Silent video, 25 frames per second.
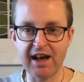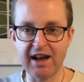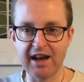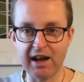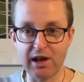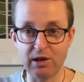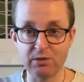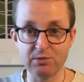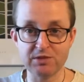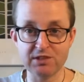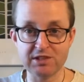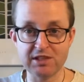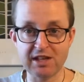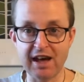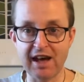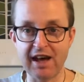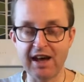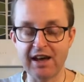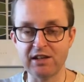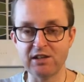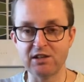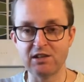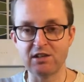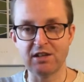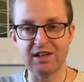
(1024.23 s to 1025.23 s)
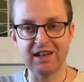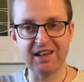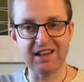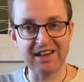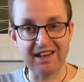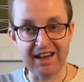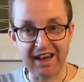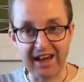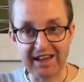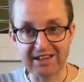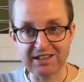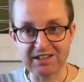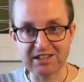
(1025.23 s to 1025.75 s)
outside in
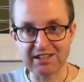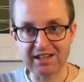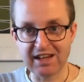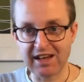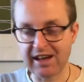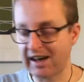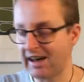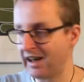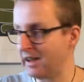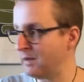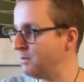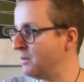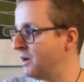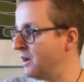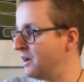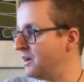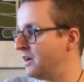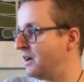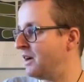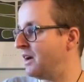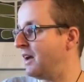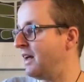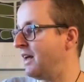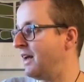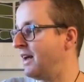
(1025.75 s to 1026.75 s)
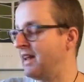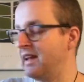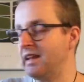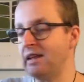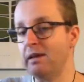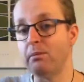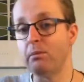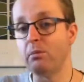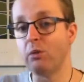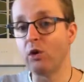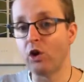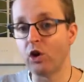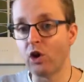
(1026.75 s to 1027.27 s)
night time, in the
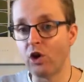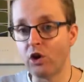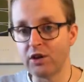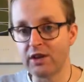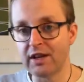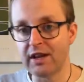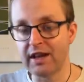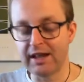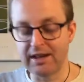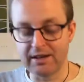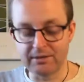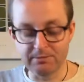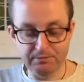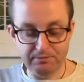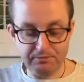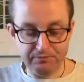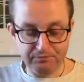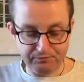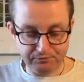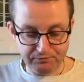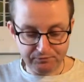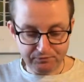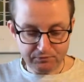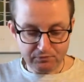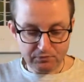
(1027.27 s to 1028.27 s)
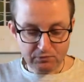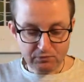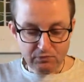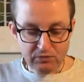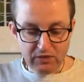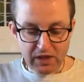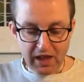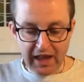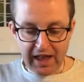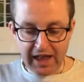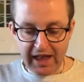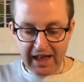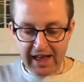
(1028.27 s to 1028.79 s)
morning,
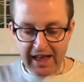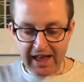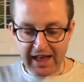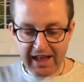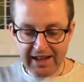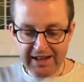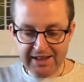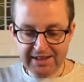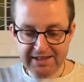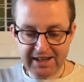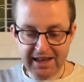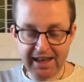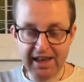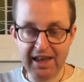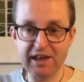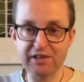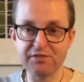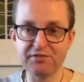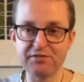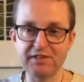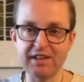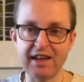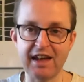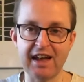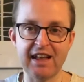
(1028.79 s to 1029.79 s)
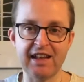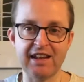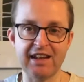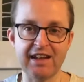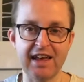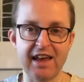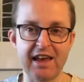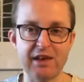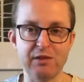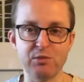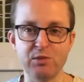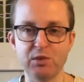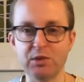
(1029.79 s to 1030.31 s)
and if that
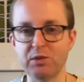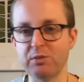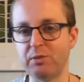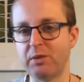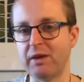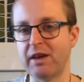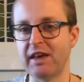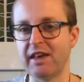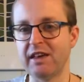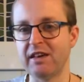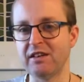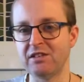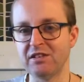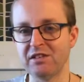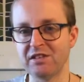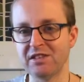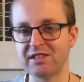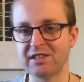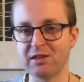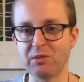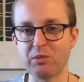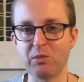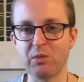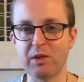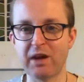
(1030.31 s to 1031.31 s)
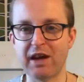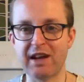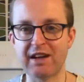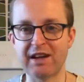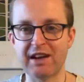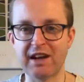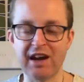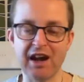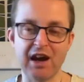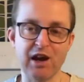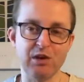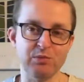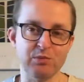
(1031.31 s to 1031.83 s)
they will be somewhere
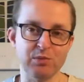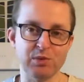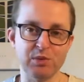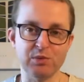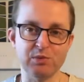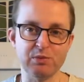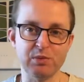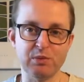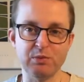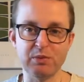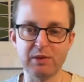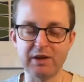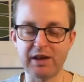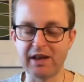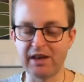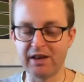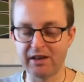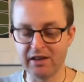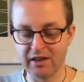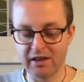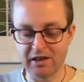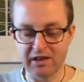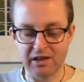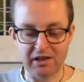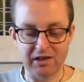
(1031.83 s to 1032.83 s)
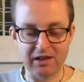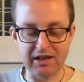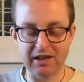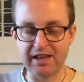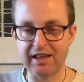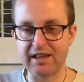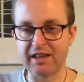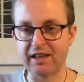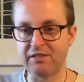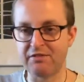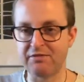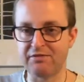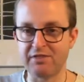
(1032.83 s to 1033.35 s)
around probably
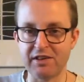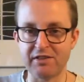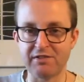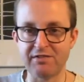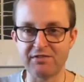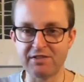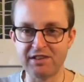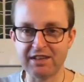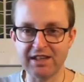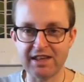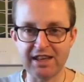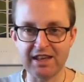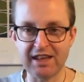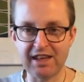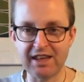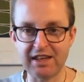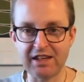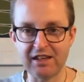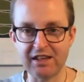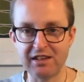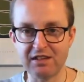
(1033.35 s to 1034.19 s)
15